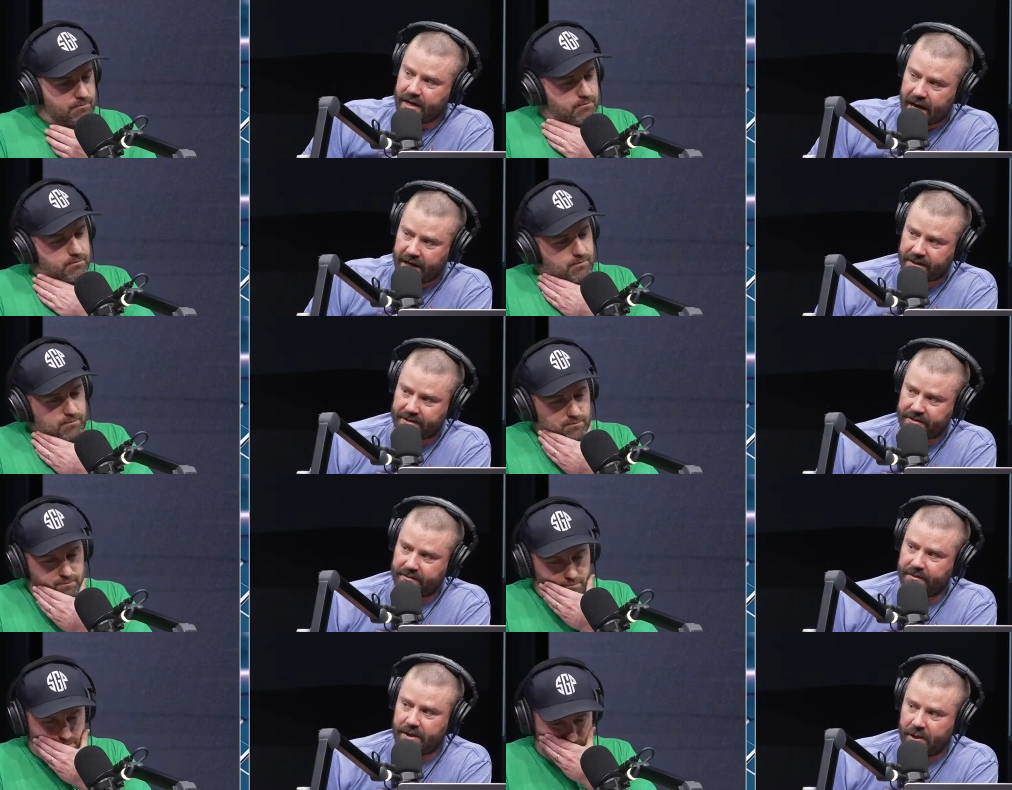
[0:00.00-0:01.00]
Speaker 1: And it's
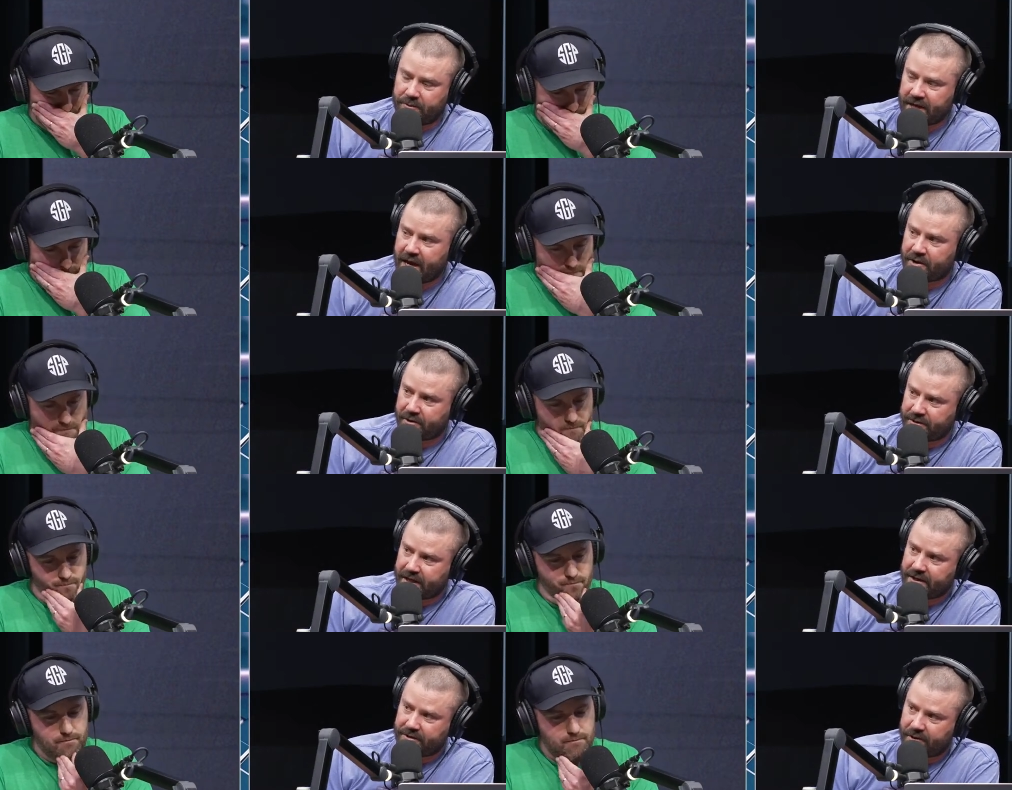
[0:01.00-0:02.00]
you know Zach Ertz
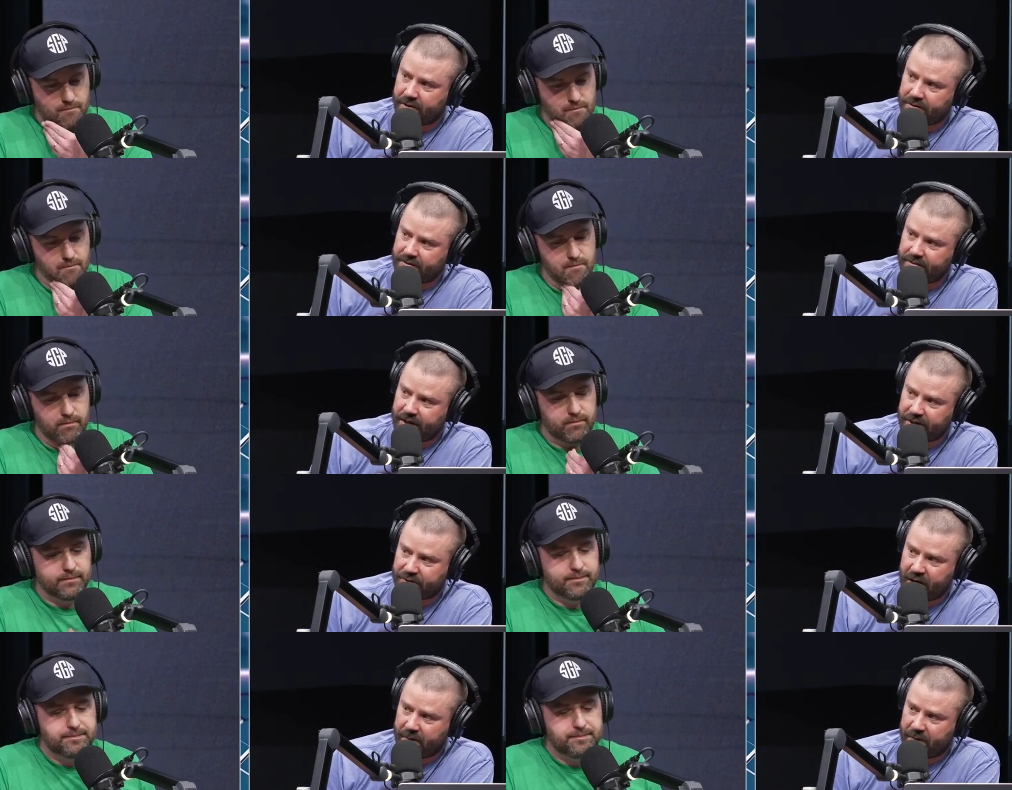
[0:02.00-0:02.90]
gets hurt. And Trey